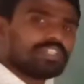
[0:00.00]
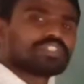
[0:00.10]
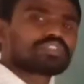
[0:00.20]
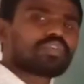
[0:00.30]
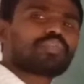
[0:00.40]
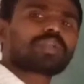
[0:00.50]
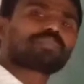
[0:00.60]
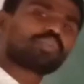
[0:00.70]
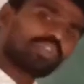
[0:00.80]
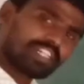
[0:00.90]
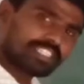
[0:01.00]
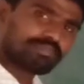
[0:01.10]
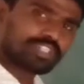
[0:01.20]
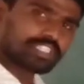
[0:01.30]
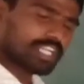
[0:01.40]
So for plural
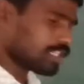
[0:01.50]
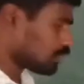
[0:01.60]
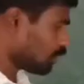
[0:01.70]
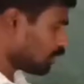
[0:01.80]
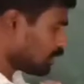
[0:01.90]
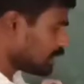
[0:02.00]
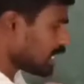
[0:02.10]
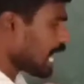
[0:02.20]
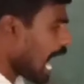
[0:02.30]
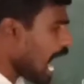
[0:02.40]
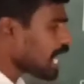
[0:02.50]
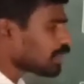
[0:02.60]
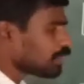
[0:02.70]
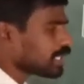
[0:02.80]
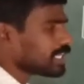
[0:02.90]
subject also, they
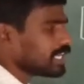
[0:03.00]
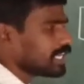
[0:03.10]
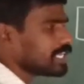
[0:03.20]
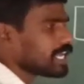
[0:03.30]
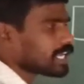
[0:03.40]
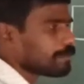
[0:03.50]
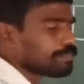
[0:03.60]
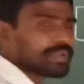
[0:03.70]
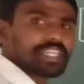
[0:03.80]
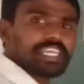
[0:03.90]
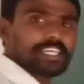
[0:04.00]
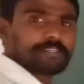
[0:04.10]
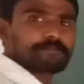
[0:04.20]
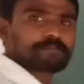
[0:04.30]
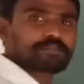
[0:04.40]
are working in a
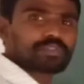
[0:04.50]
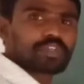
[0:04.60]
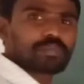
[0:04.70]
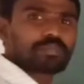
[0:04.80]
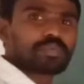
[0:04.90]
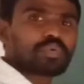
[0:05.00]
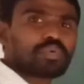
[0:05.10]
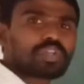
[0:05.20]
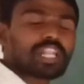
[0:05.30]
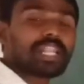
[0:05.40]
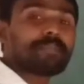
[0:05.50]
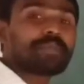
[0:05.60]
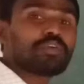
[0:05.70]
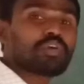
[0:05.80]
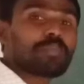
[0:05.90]
company. Plural
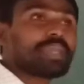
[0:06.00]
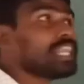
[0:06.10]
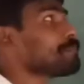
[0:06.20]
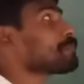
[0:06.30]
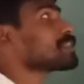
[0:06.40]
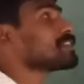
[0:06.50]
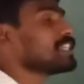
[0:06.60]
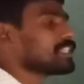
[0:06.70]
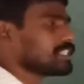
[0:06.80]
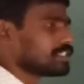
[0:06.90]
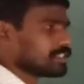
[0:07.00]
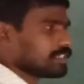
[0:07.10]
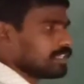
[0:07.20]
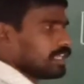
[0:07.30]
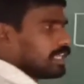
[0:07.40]
be verb in present tense.
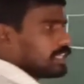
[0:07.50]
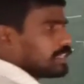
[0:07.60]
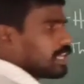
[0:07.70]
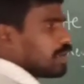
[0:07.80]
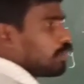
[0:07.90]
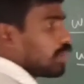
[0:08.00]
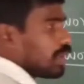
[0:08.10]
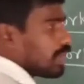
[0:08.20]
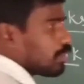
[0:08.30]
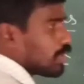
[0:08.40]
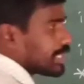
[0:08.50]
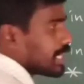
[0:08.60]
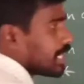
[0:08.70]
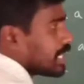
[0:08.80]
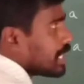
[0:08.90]
They were
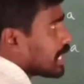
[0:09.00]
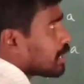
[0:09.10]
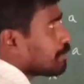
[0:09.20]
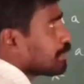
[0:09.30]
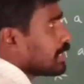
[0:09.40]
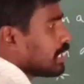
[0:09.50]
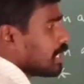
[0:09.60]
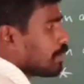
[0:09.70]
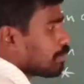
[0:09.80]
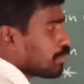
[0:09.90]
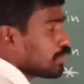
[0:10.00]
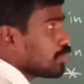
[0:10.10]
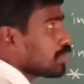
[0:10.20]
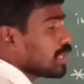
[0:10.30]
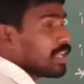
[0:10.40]
working in a company.
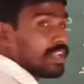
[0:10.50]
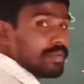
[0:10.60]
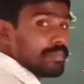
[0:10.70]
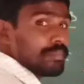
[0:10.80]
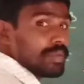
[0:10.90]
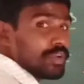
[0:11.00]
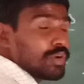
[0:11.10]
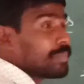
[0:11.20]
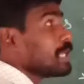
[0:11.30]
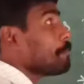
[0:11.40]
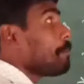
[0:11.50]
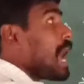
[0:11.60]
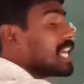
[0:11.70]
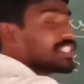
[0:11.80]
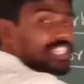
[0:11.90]
Plural be verb in
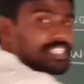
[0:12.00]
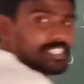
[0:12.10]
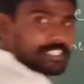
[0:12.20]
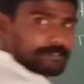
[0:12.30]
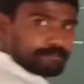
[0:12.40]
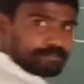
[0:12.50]
past tense.